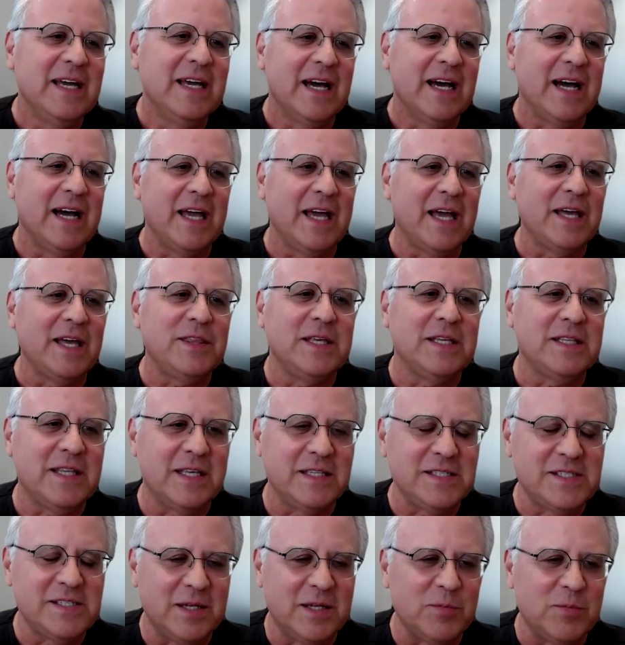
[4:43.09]
I think
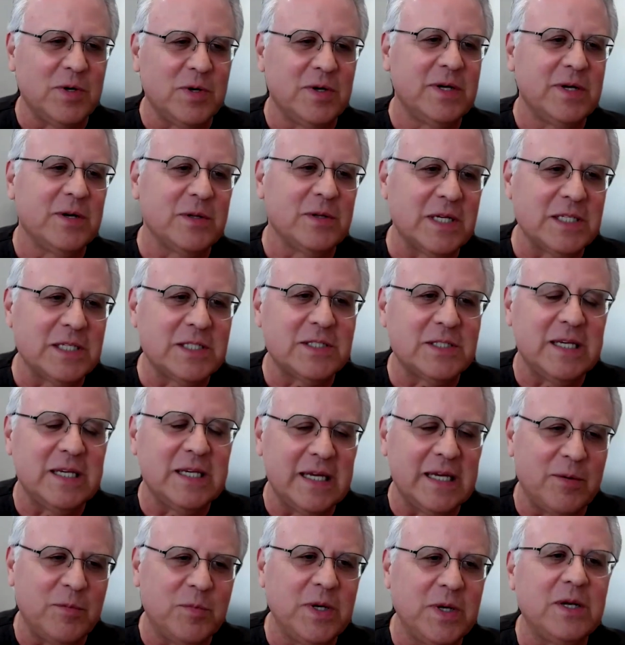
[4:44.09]
they said, well, here,
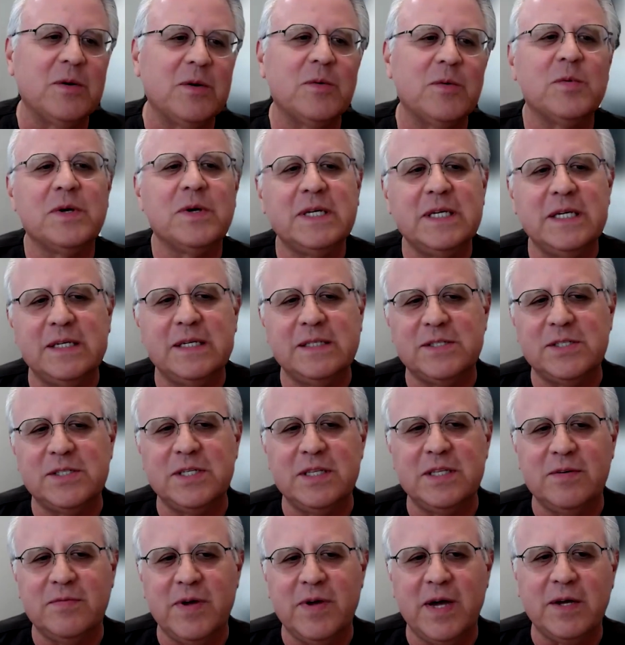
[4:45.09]
we don't really see
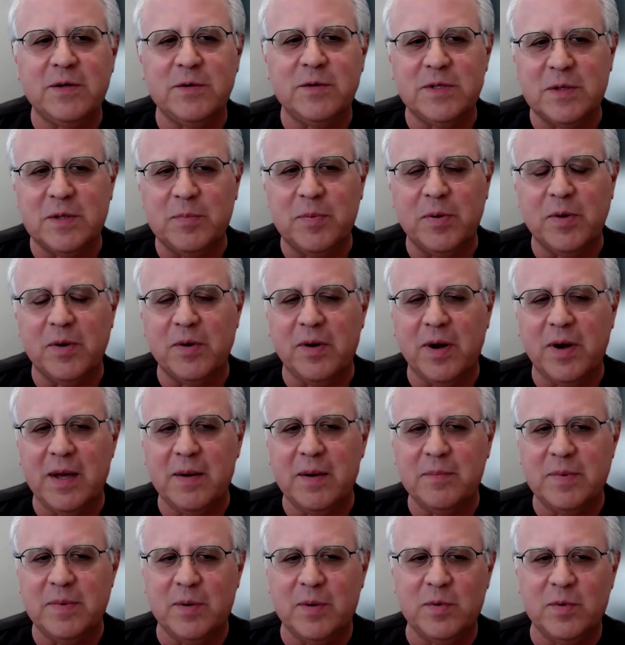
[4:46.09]
the value in the
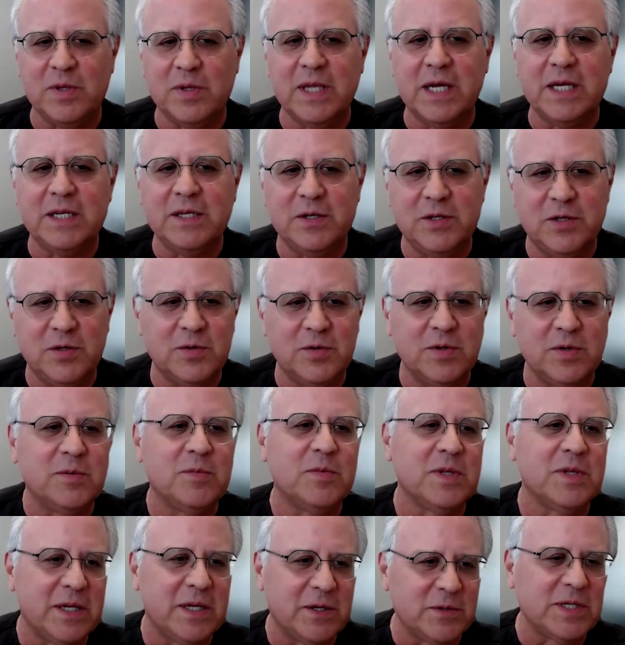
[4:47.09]
program, but we'll let you do it.
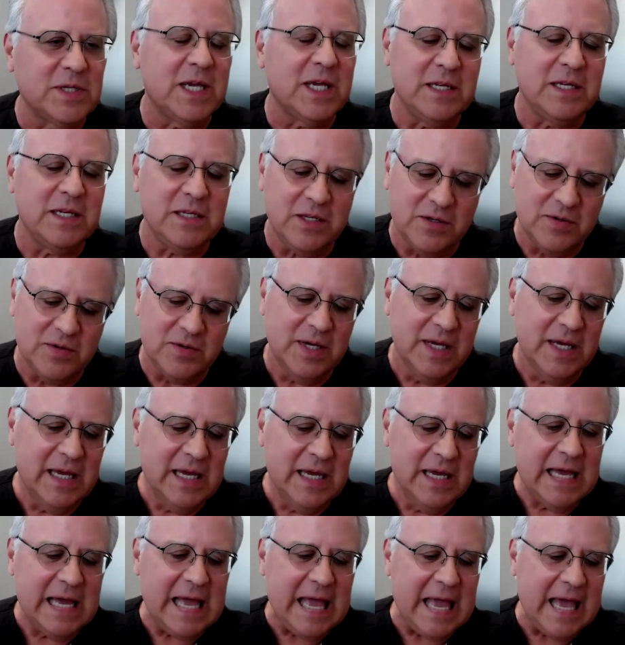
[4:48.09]
We'll entertain you.
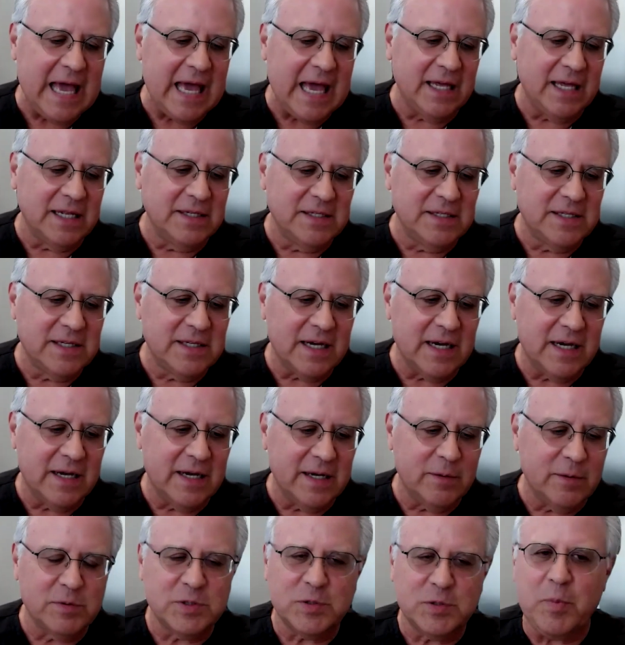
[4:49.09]
And
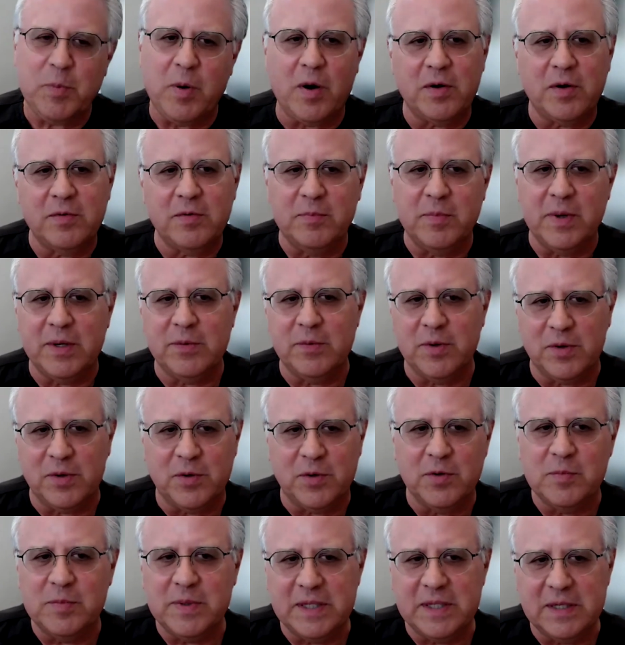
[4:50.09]
it was part of my
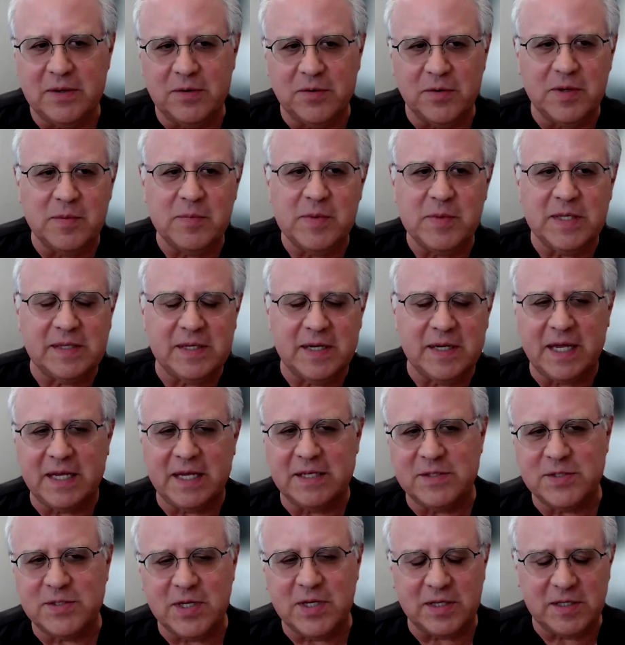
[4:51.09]
recruitment agreement that I
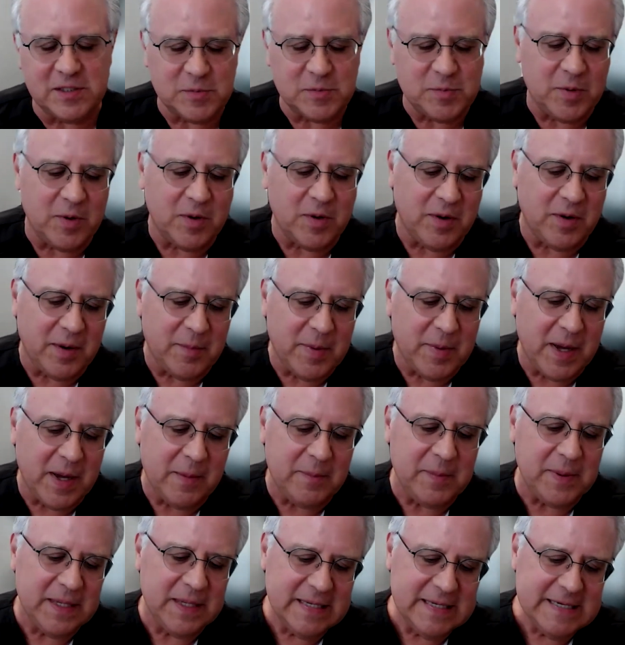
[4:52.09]
could set this program
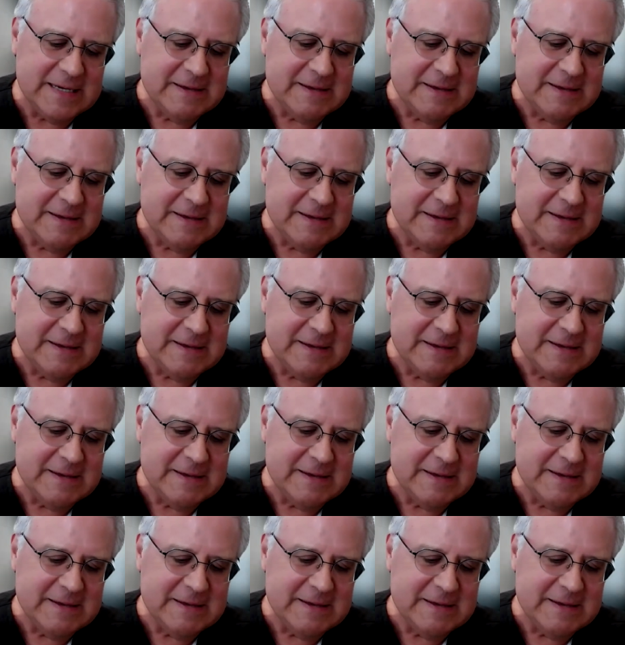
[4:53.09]
up.